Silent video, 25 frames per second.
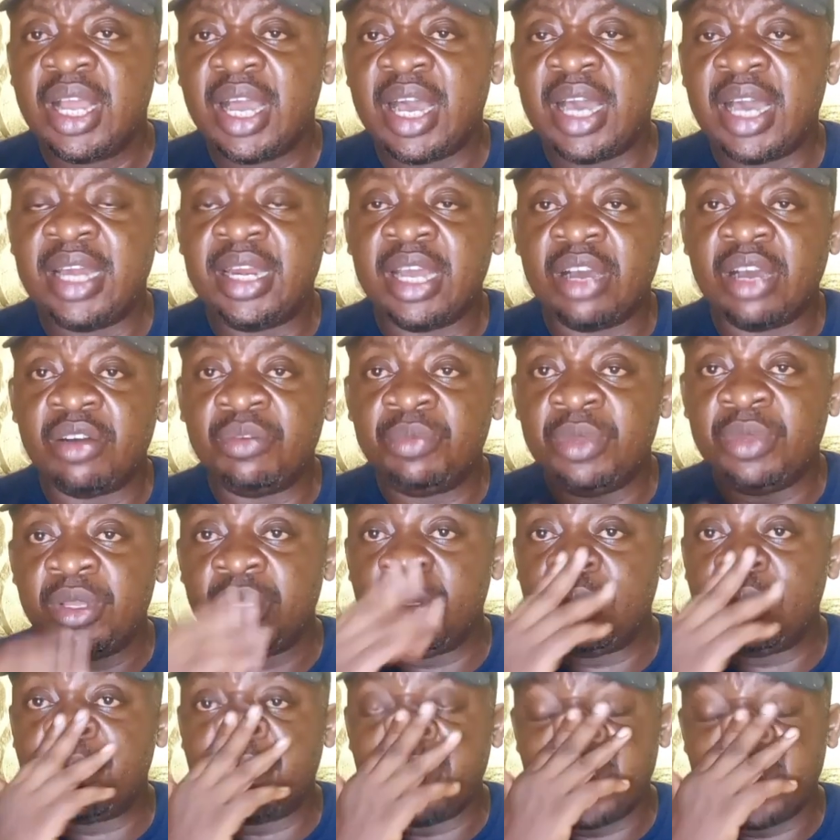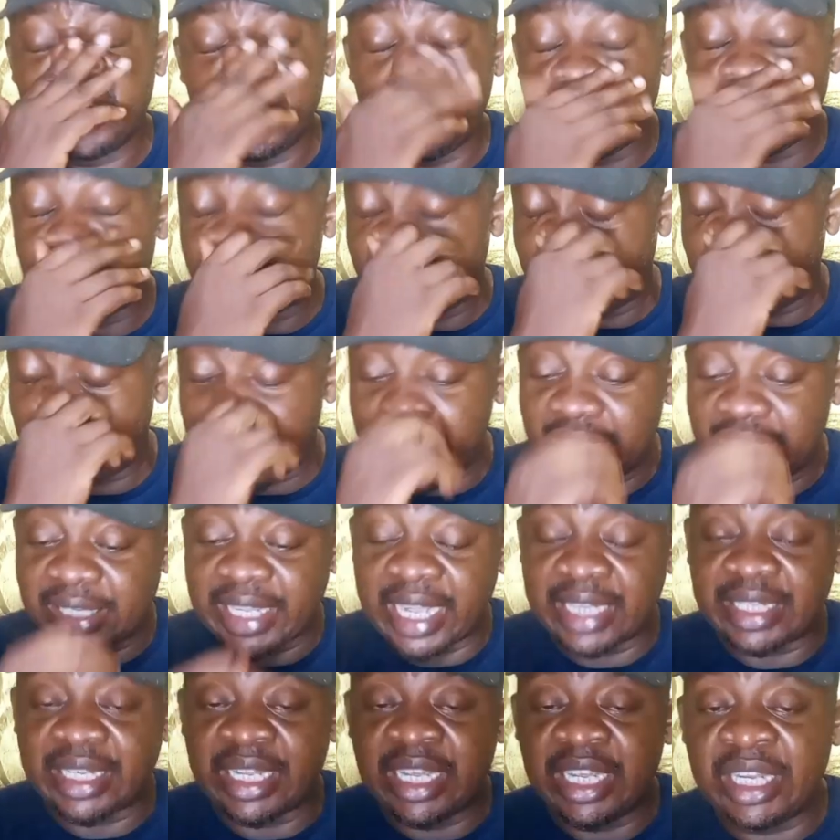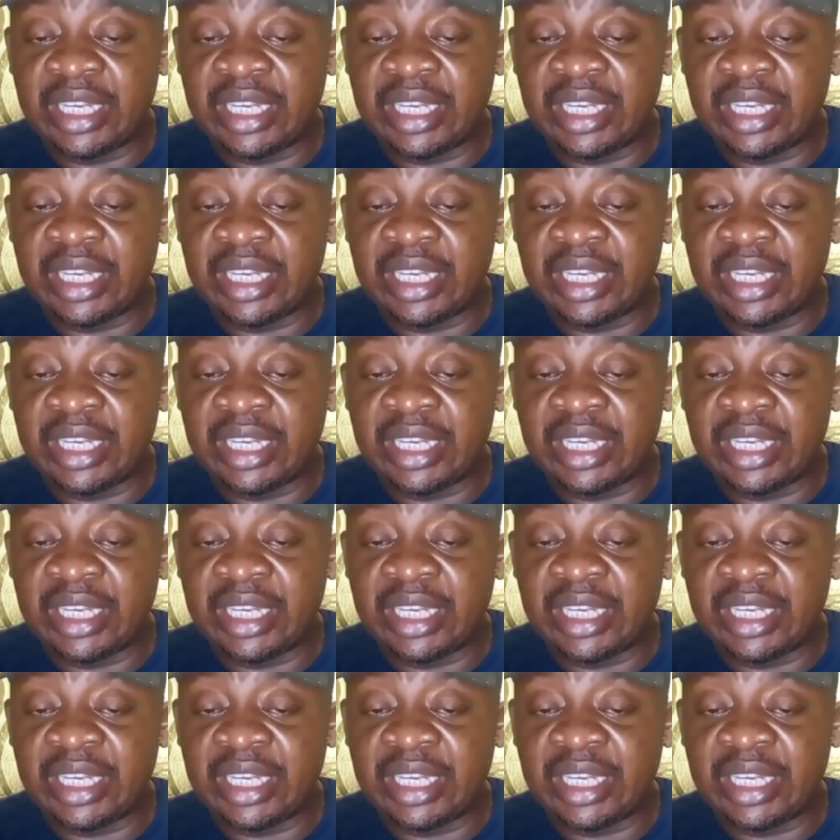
and I'll be putting the price at